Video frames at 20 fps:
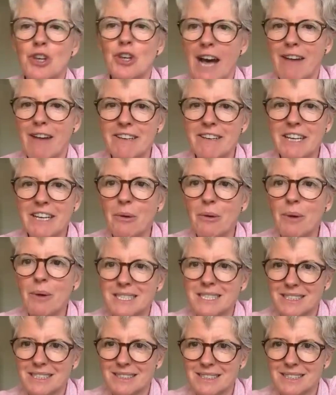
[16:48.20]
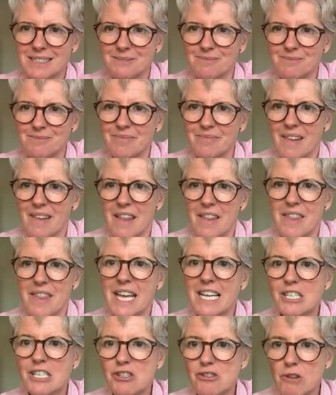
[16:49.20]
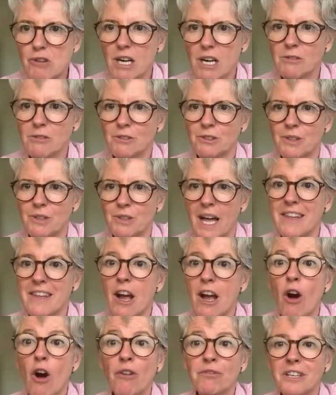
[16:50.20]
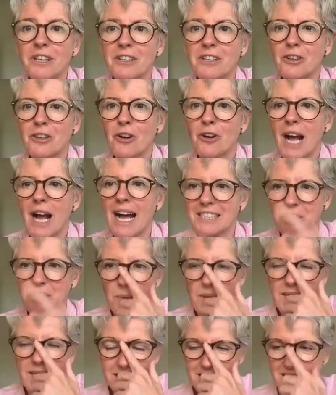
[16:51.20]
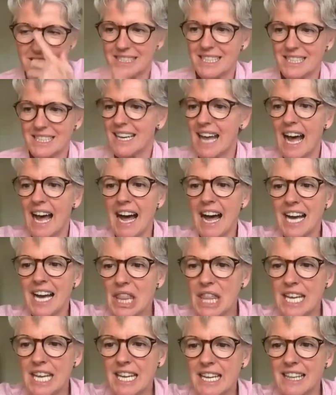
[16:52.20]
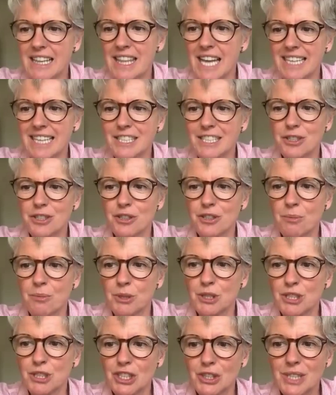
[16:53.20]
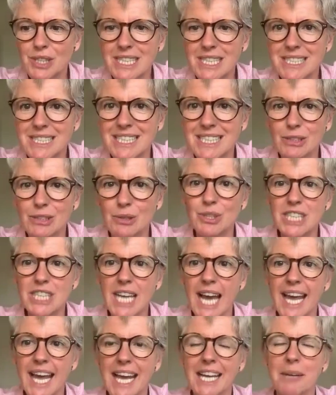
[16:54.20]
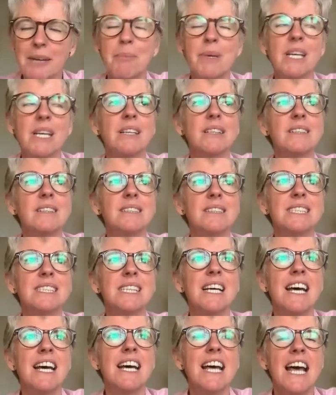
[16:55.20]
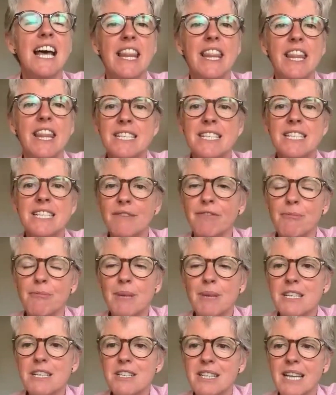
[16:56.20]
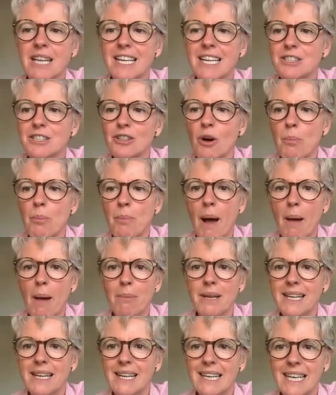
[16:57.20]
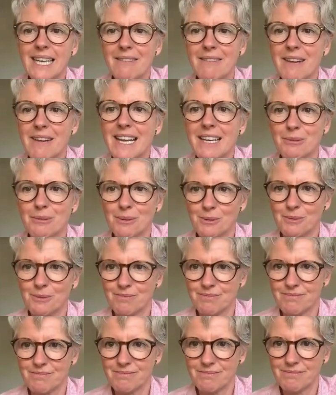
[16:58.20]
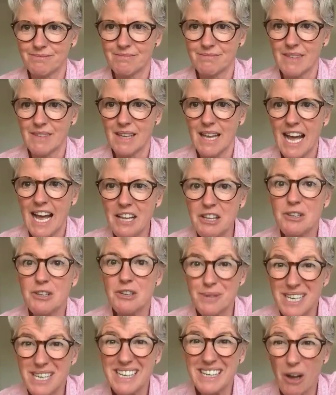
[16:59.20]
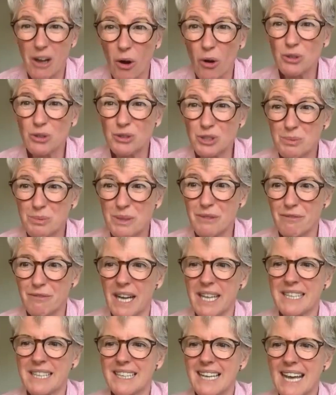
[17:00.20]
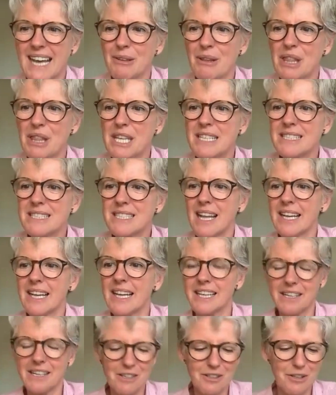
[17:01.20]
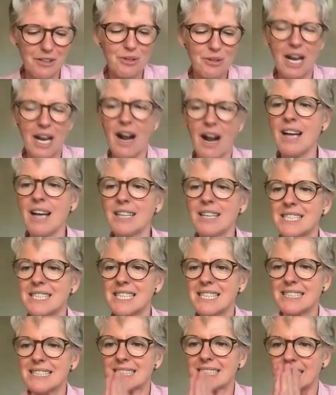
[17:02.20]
do you have any questions? They struggle and they often don't ask questions. And I think that is your opportunity to check, because there is information that is not publicly available. And you really ought to be finding out things like, you can ask